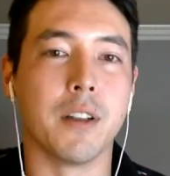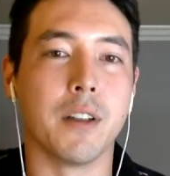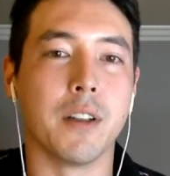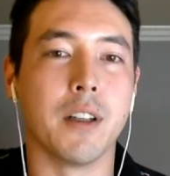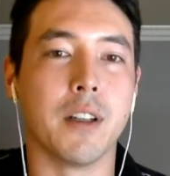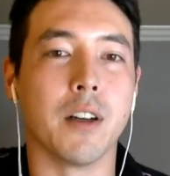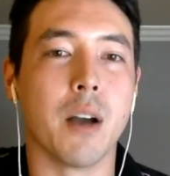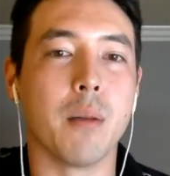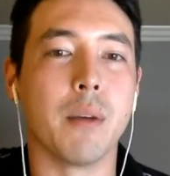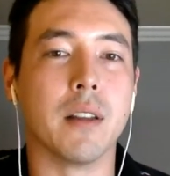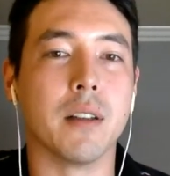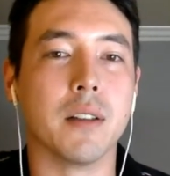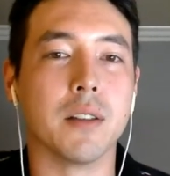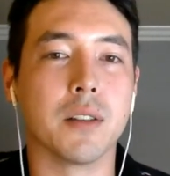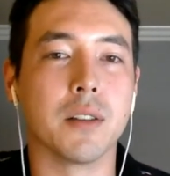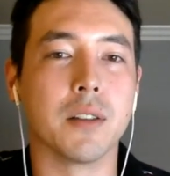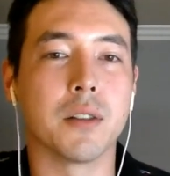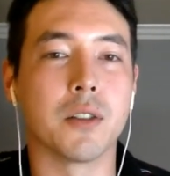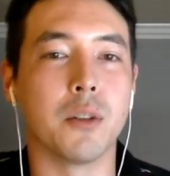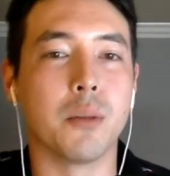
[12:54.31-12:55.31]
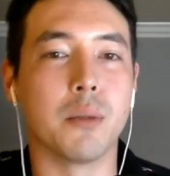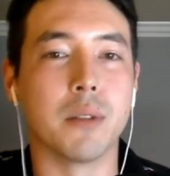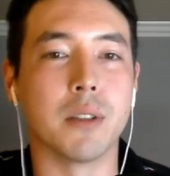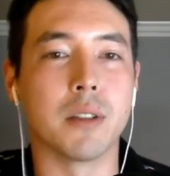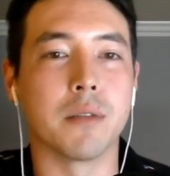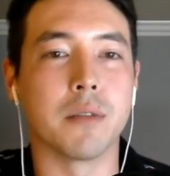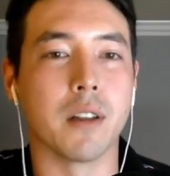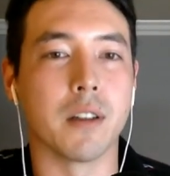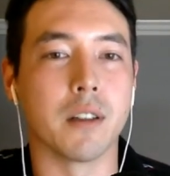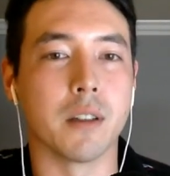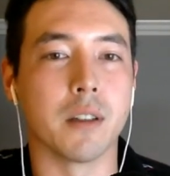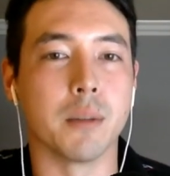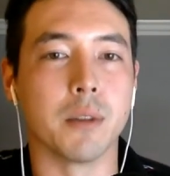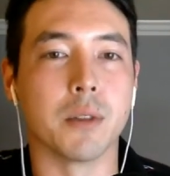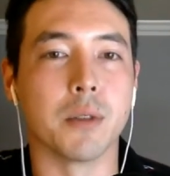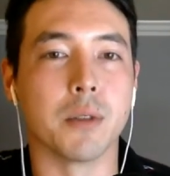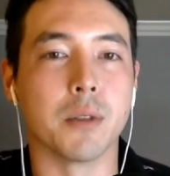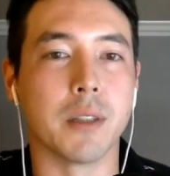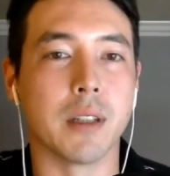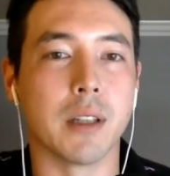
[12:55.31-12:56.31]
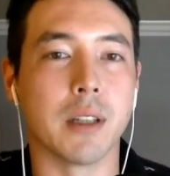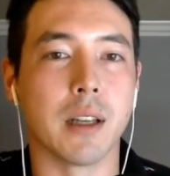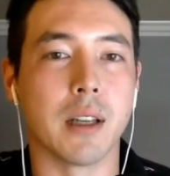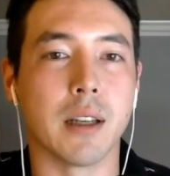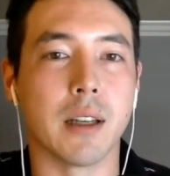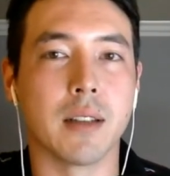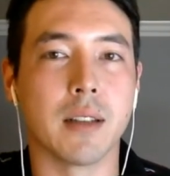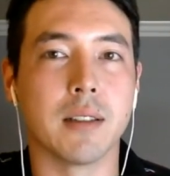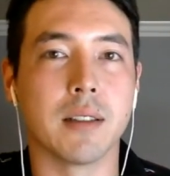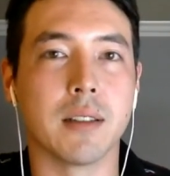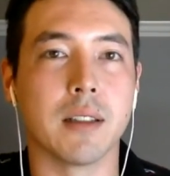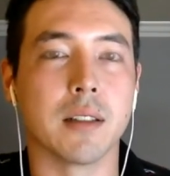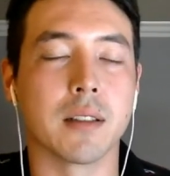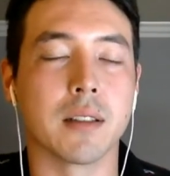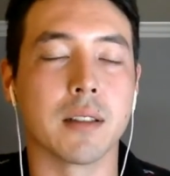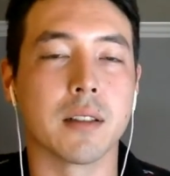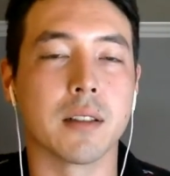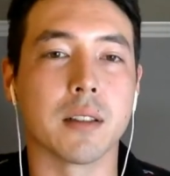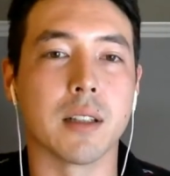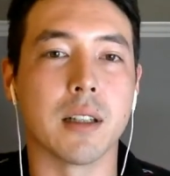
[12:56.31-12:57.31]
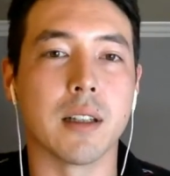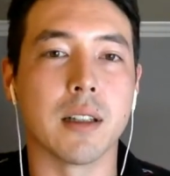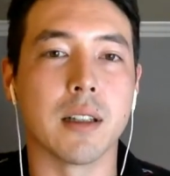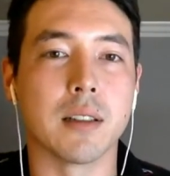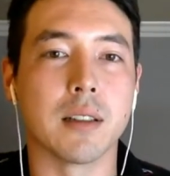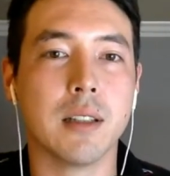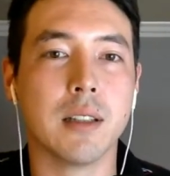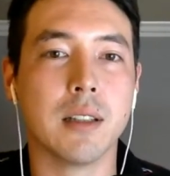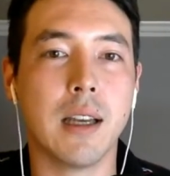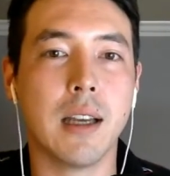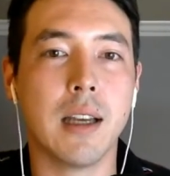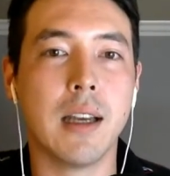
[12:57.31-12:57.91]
You know, I mean, there's so much failure in between like seeing like success